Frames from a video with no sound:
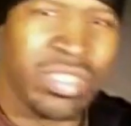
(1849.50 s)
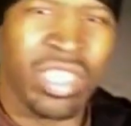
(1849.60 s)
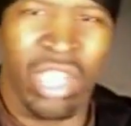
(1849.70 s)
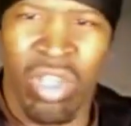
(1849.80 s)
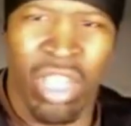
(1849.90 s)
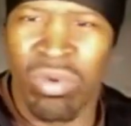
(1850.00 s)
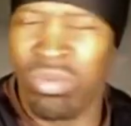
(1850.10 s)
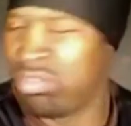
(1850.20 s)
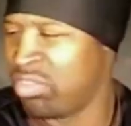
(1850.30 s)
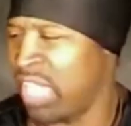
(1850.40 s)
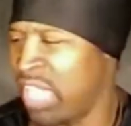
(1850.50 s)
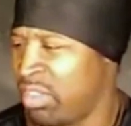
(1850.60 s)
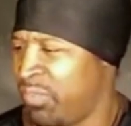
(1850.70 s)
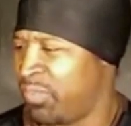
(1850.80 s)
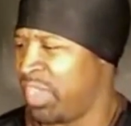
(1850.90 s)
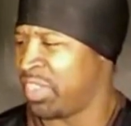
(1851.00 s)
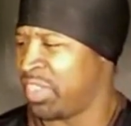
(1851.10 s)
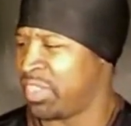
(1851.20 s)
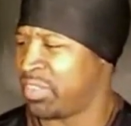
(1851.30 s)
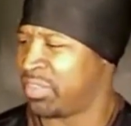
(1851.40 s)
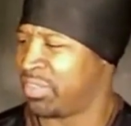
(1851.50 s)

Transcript: the clothes. Thank you for the.